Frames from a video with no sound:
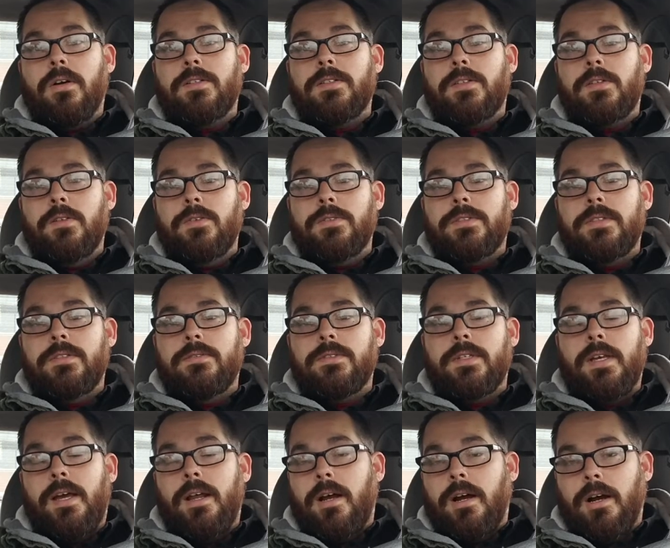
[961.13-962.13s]

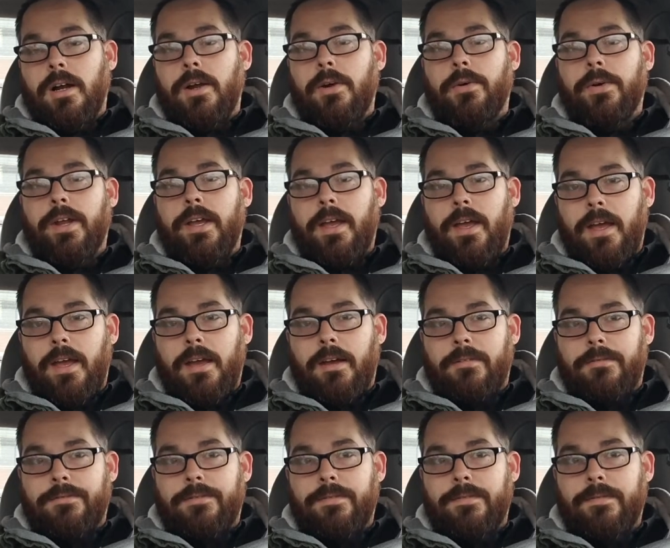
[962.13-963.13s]
exclusives that I already
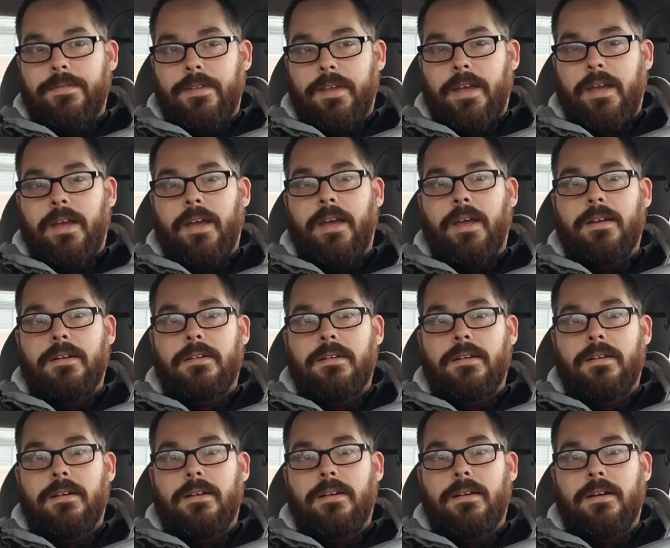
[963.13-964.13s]
have, that
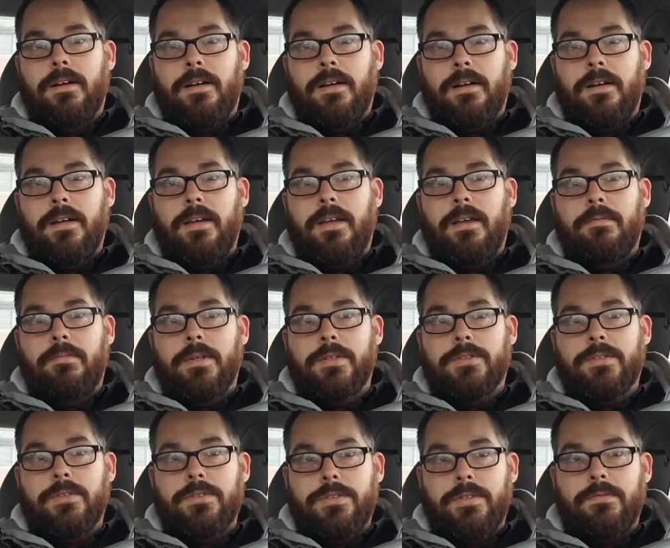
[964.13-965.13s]
I have
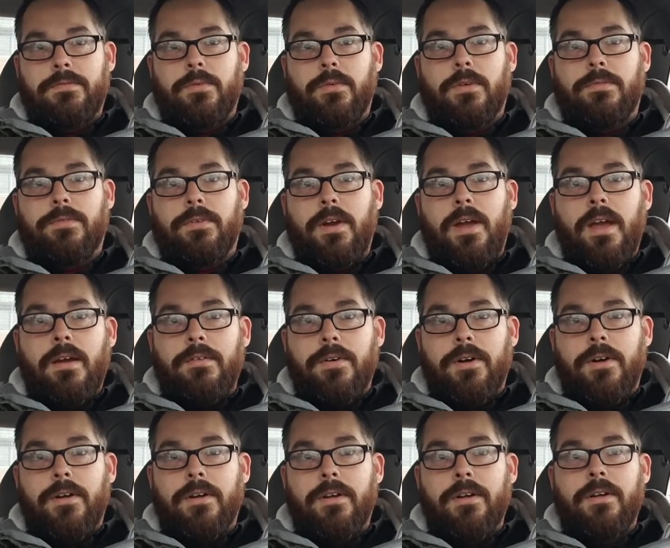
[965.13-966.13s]
been searching for
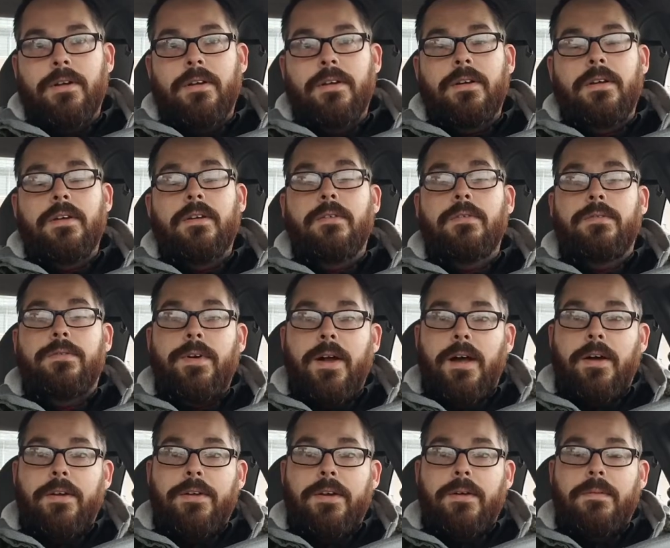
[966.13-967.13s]
forever,
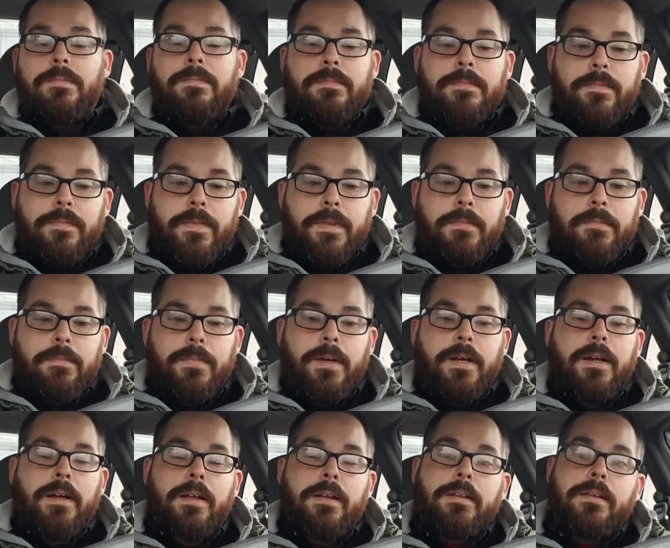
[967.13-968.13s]
found them,
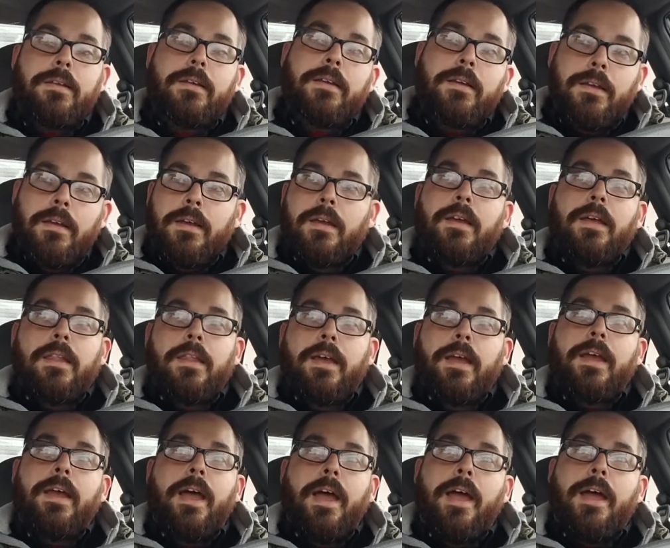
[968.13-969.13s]
but
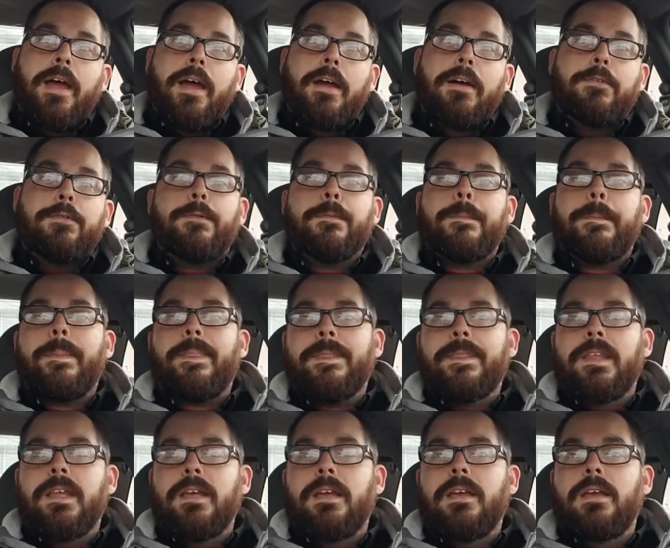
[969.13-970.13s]
they have
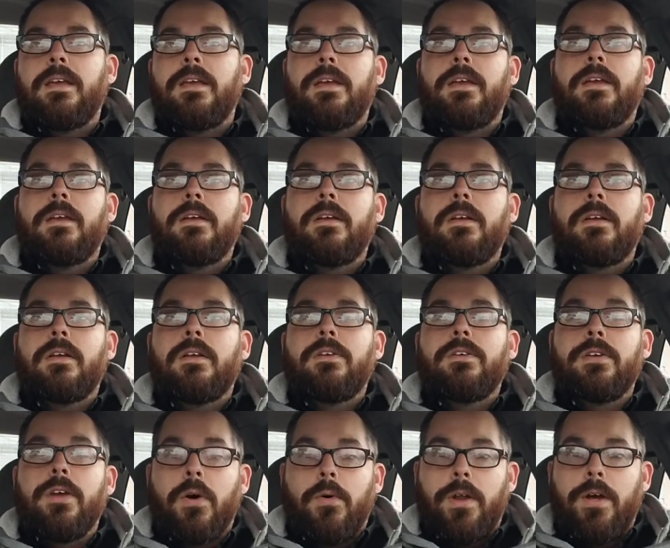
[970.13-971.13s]
the
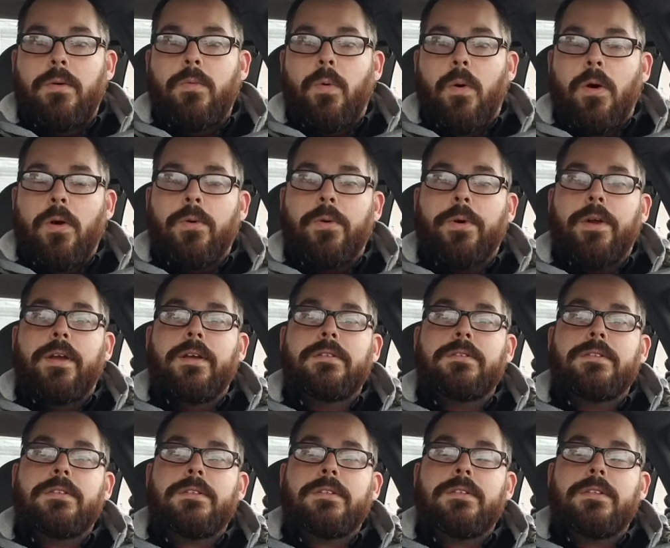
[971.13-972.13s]
Yoda
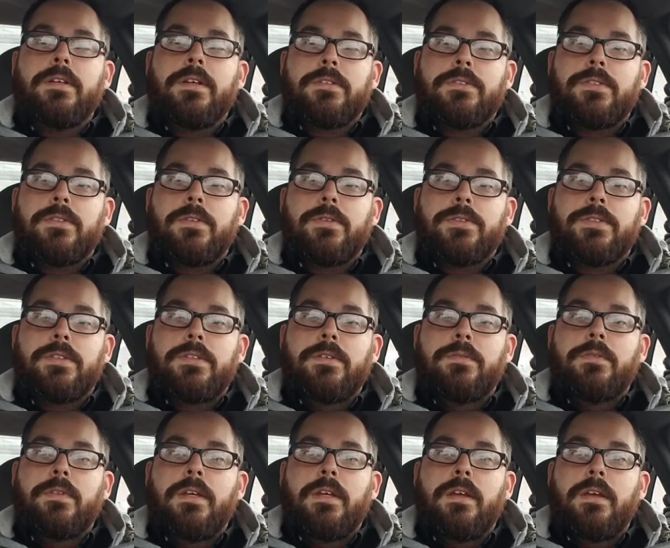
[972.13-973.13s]
Walgreens
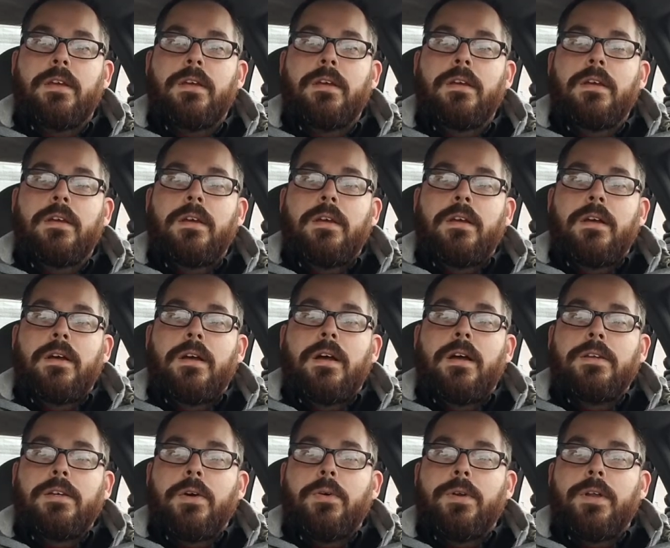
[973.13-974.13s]
exclusive, the
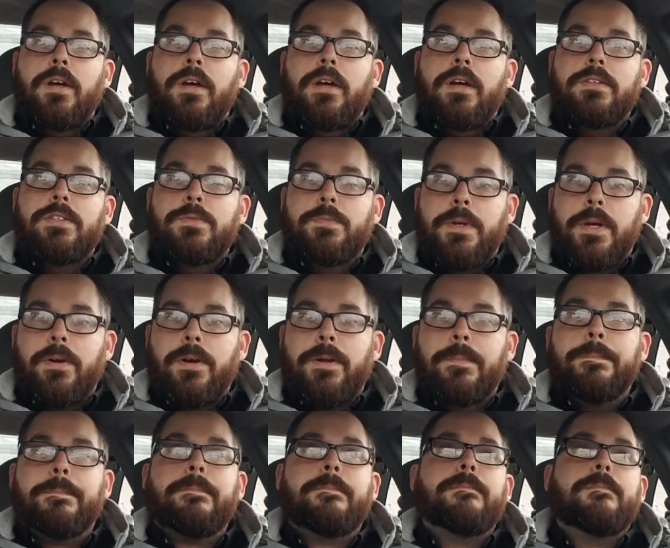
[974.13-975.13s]
uh, Yoda
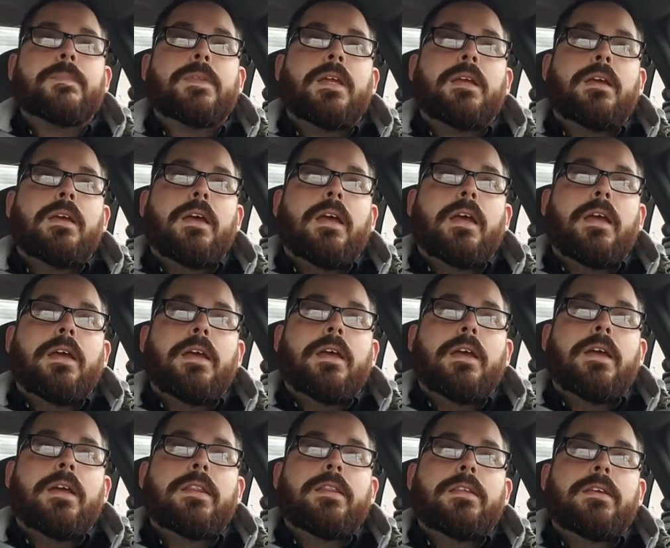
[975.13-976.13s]
Spirit,
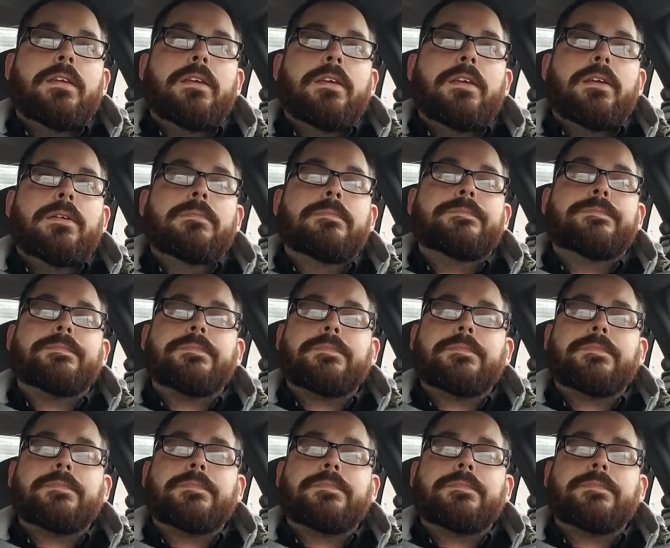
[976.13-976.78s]
and the